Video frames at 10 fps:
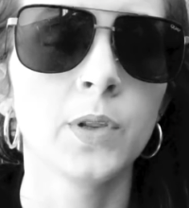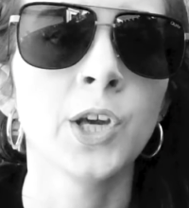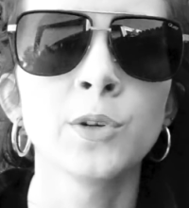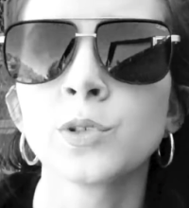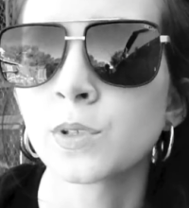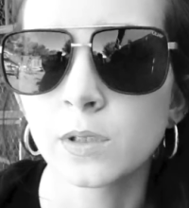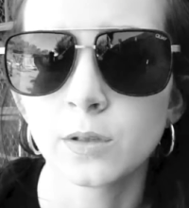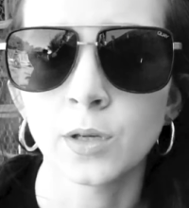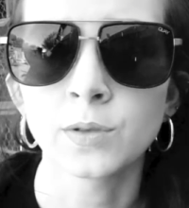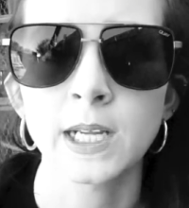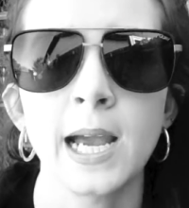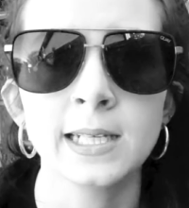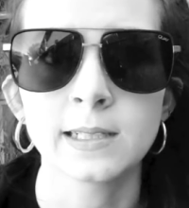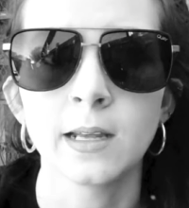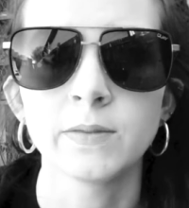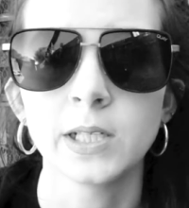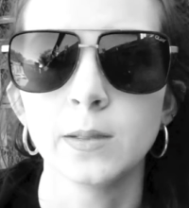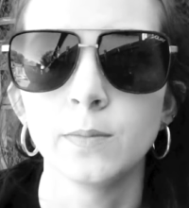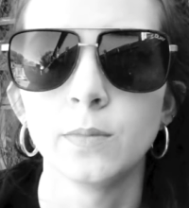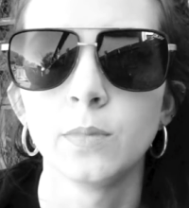those guys loved
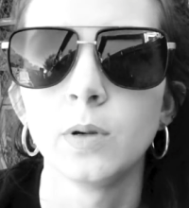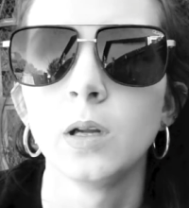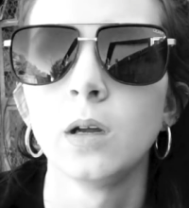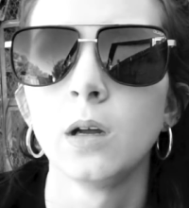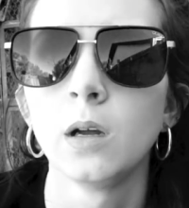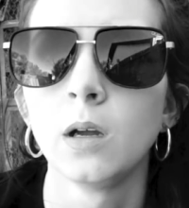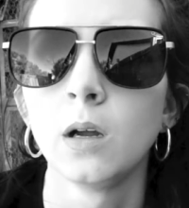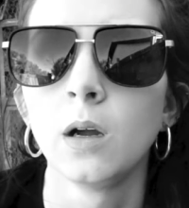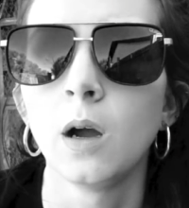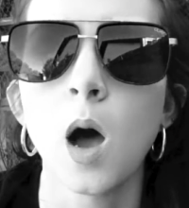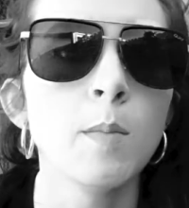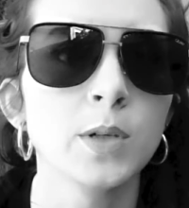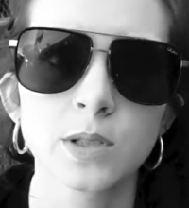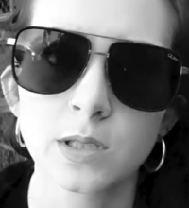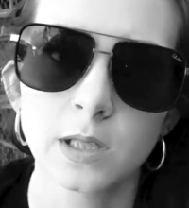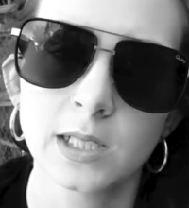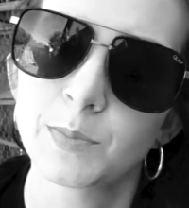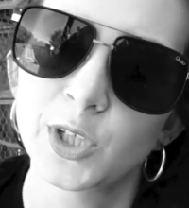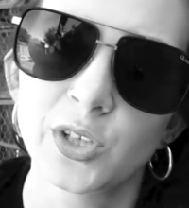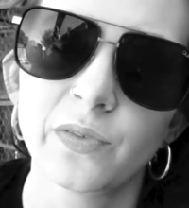him almost as
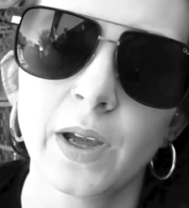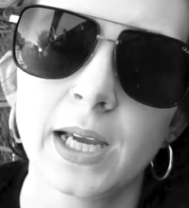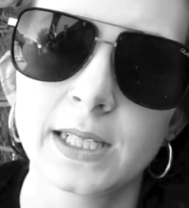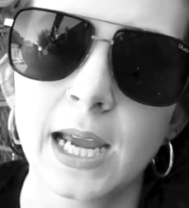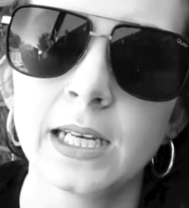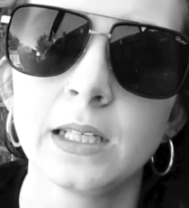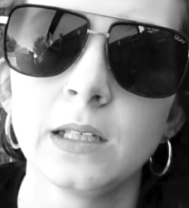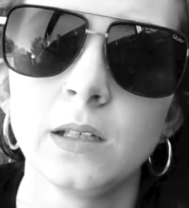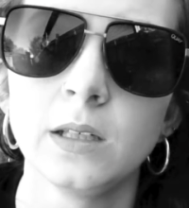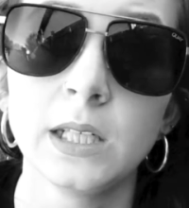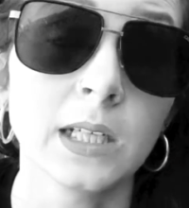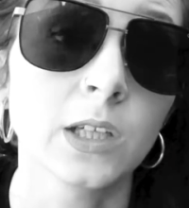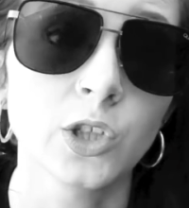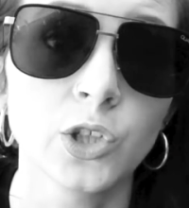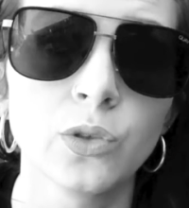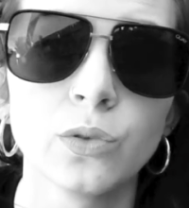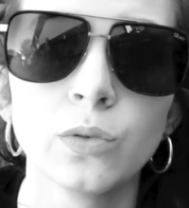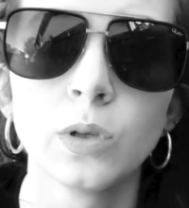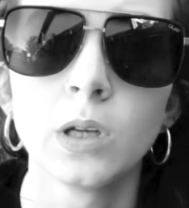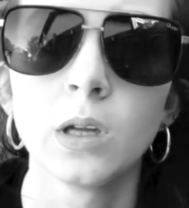much as I did and do,